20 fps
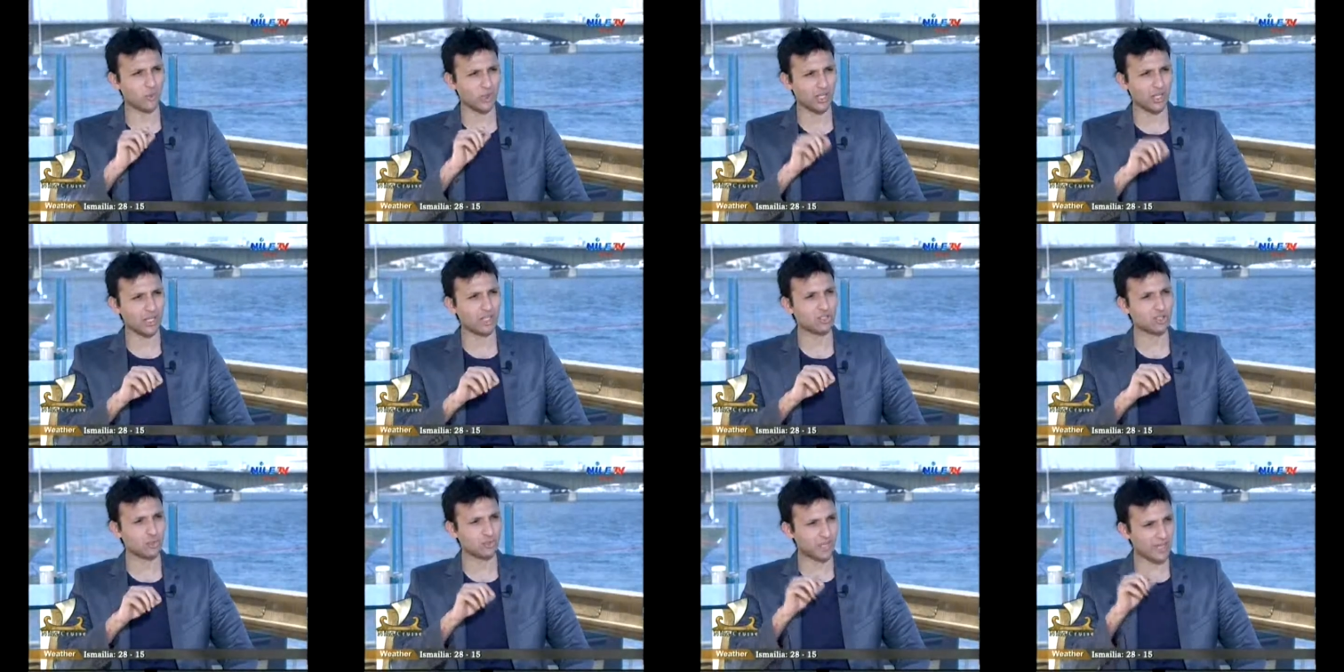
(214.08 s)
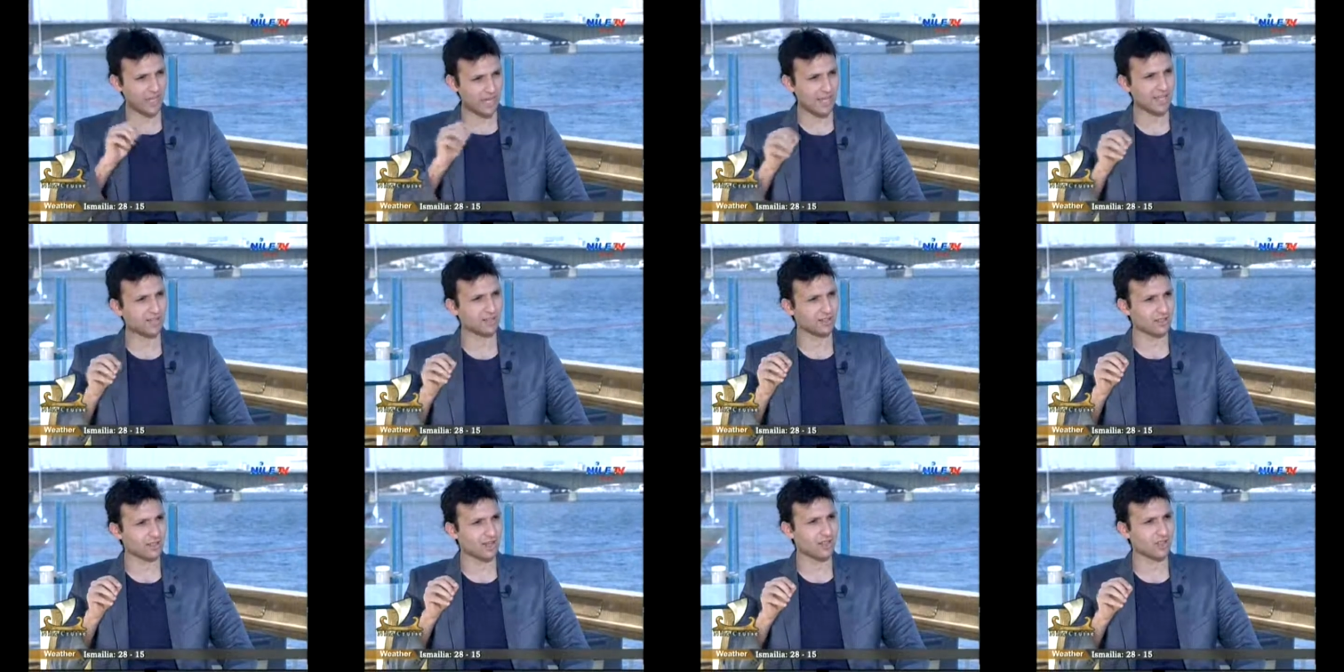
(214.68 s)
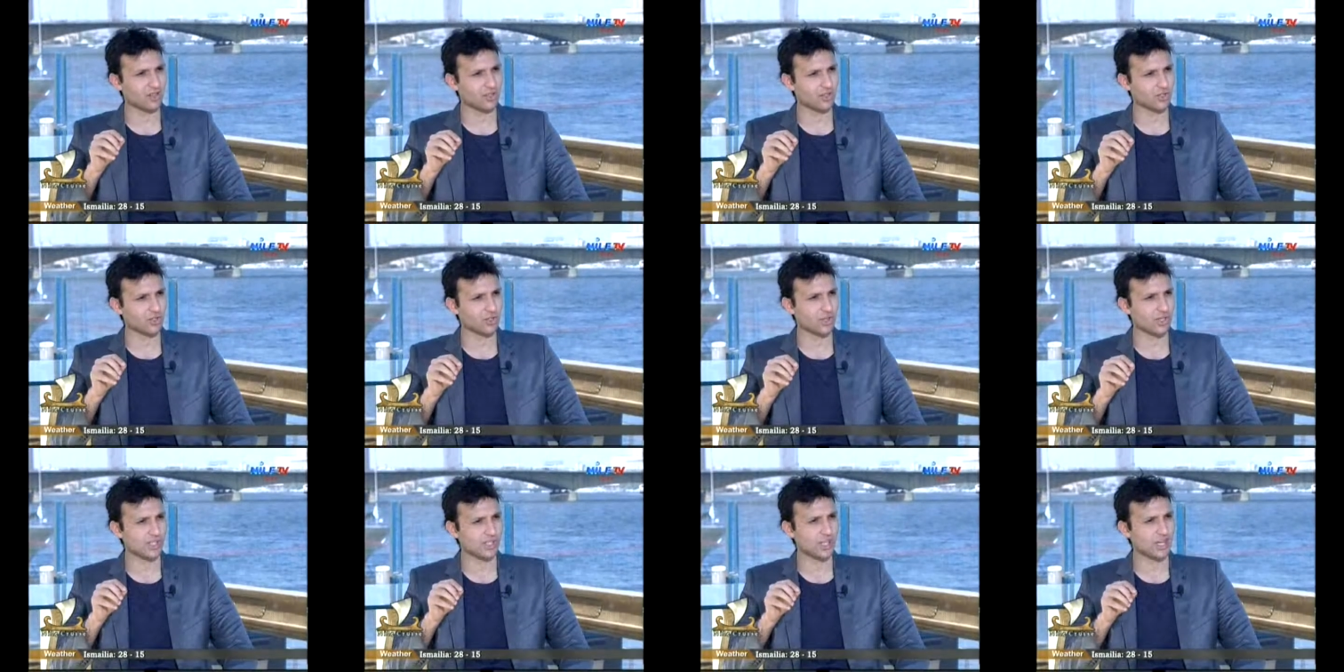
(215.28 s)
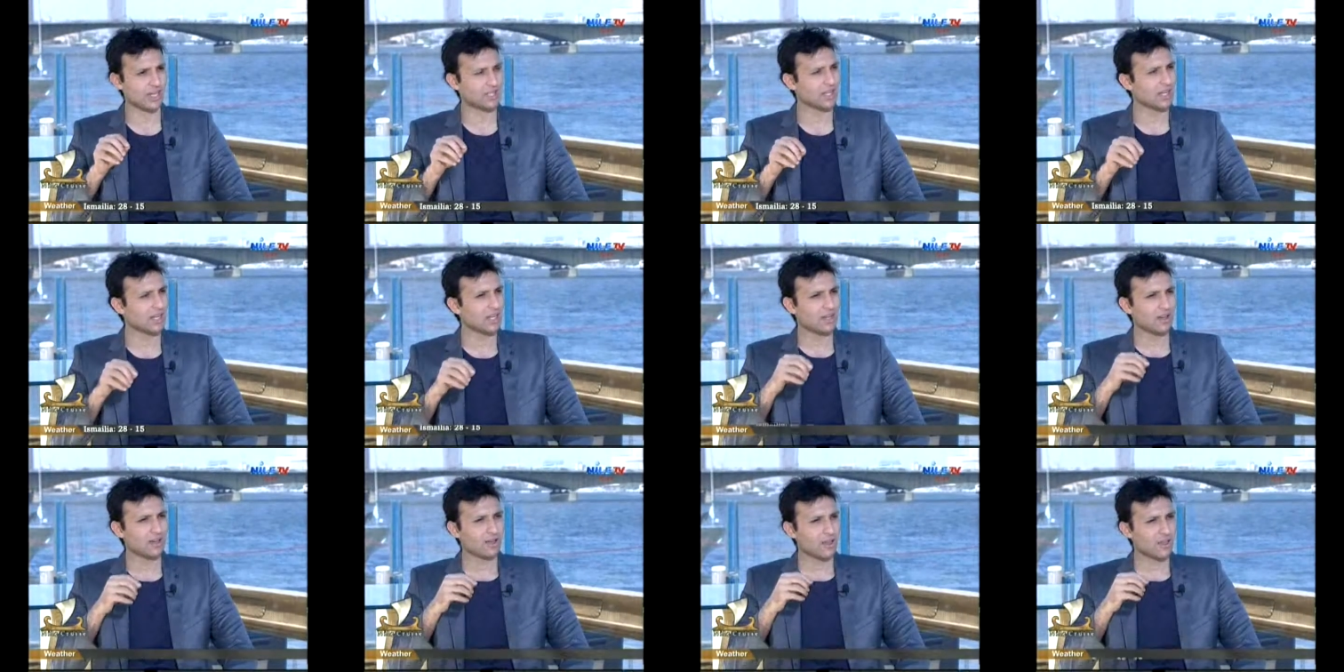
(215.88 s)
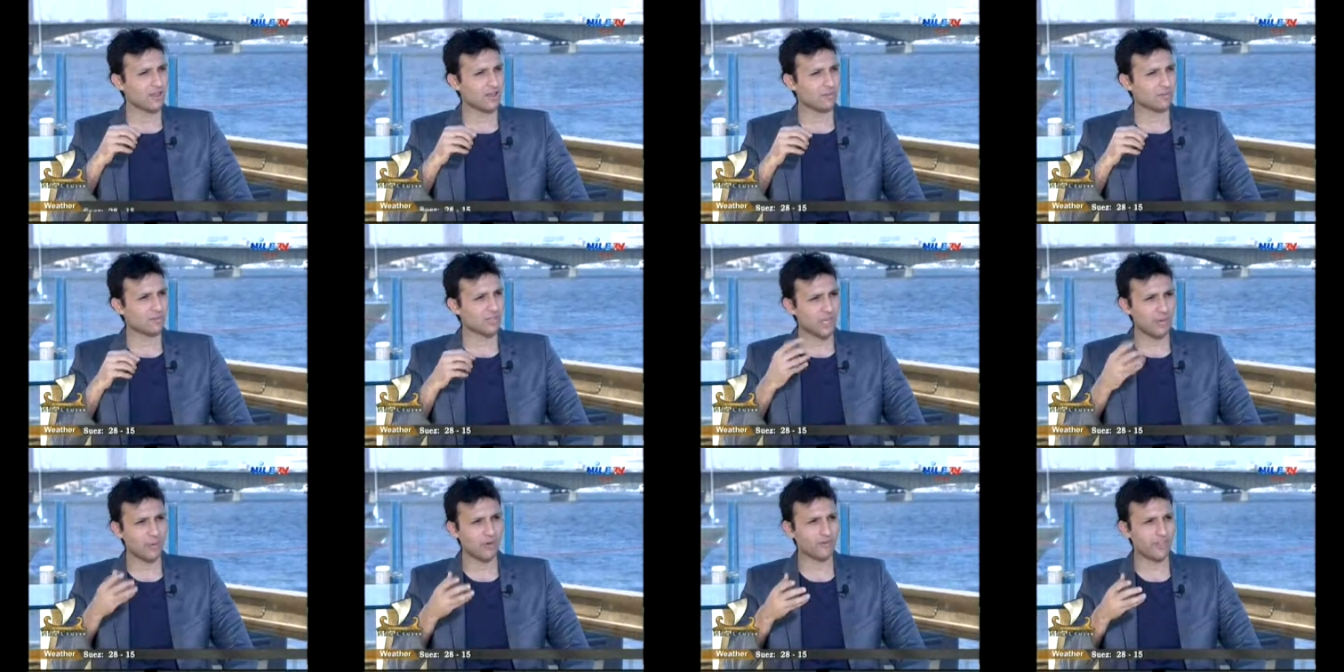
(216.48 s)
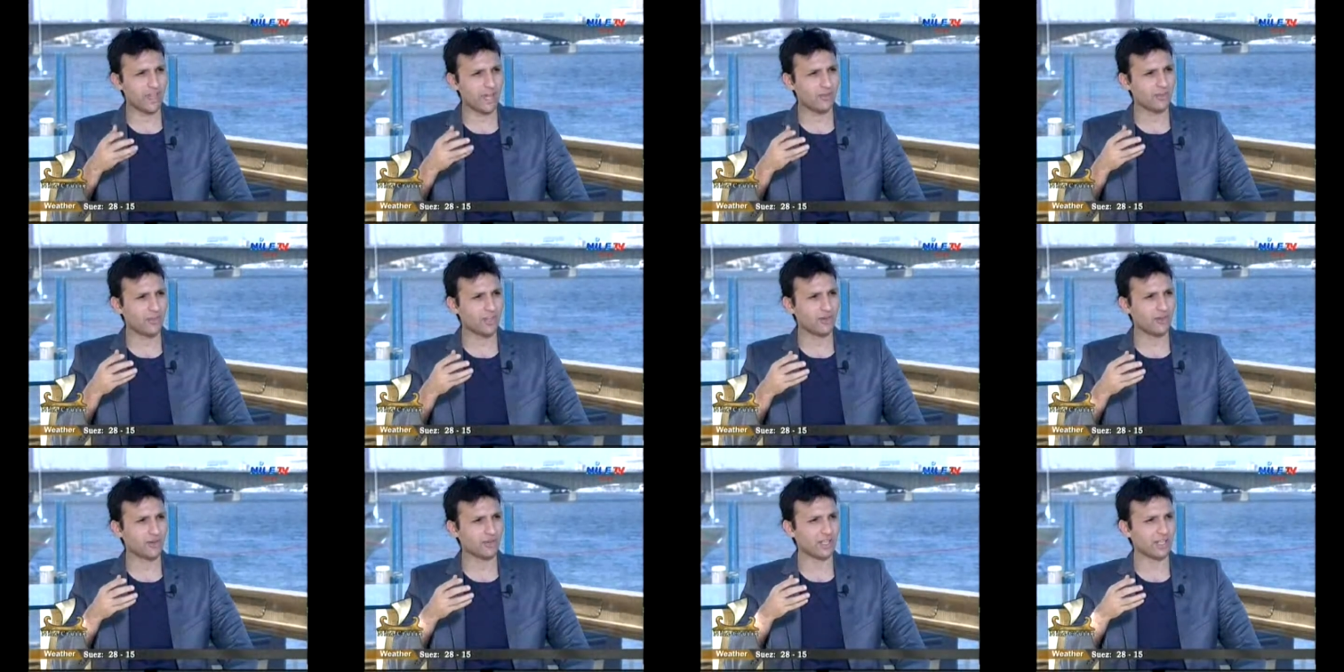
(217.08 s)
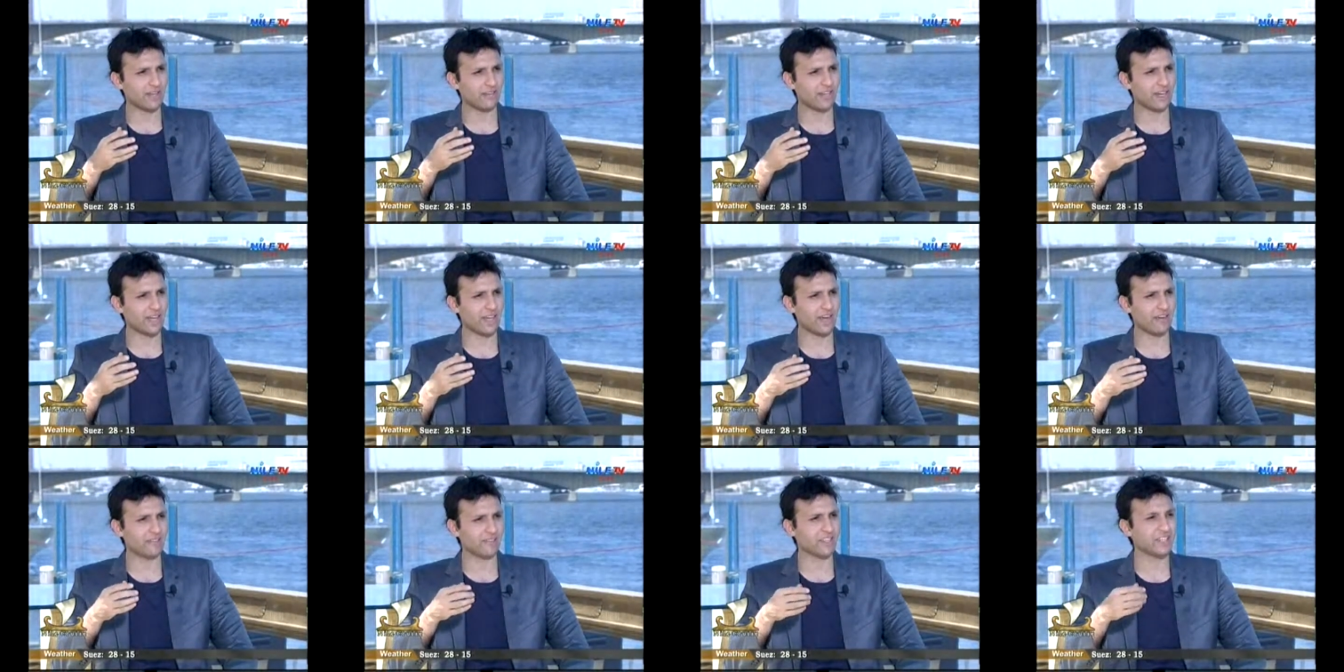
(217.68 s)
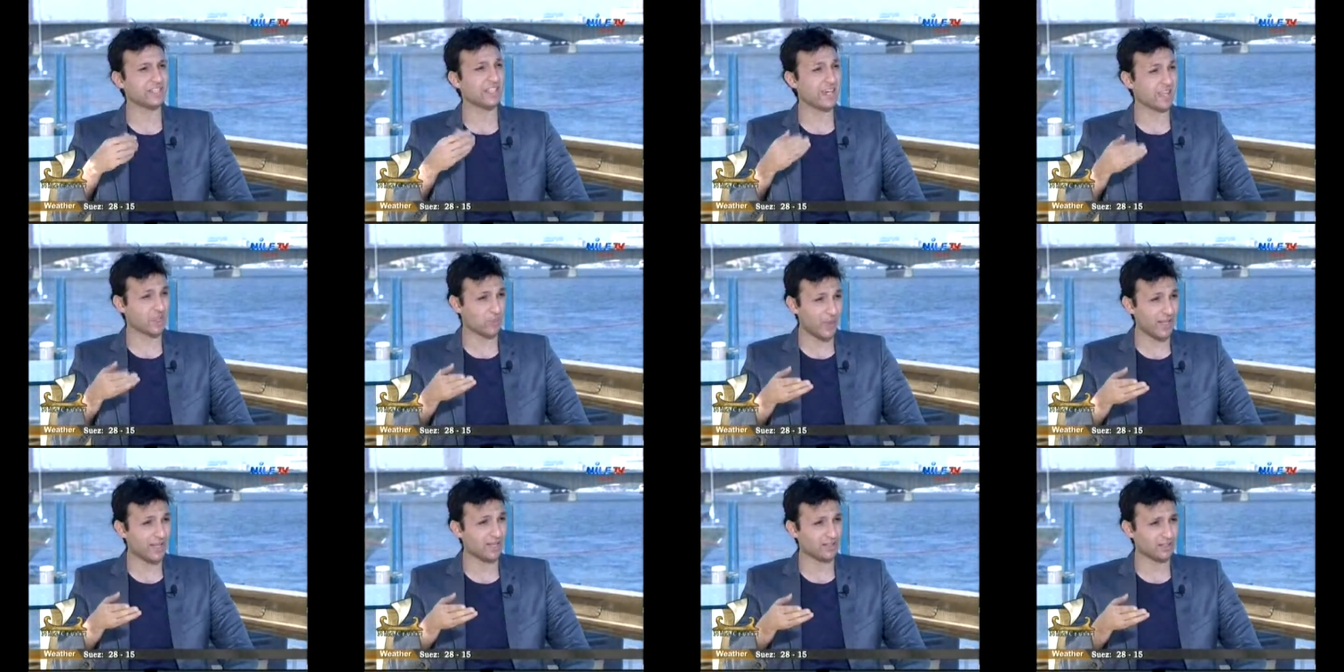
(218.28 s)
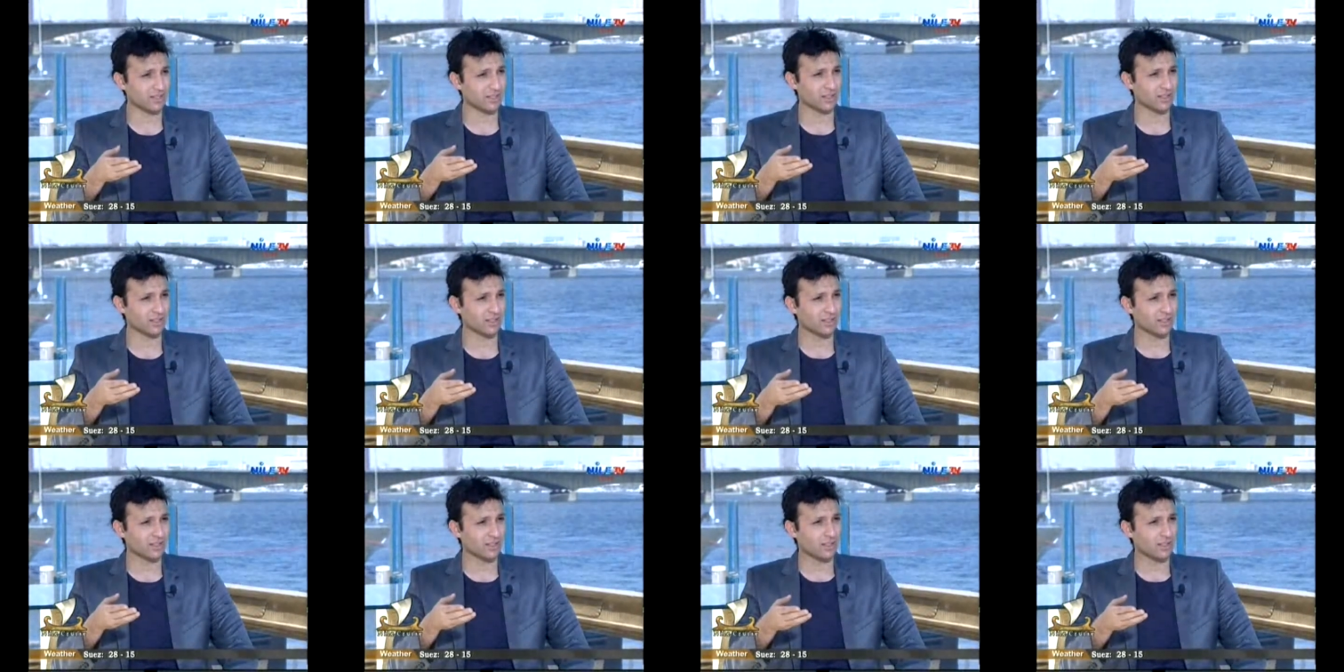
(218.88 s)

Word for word: between Egypt and other countries that some of them, they don't even have the death penalty.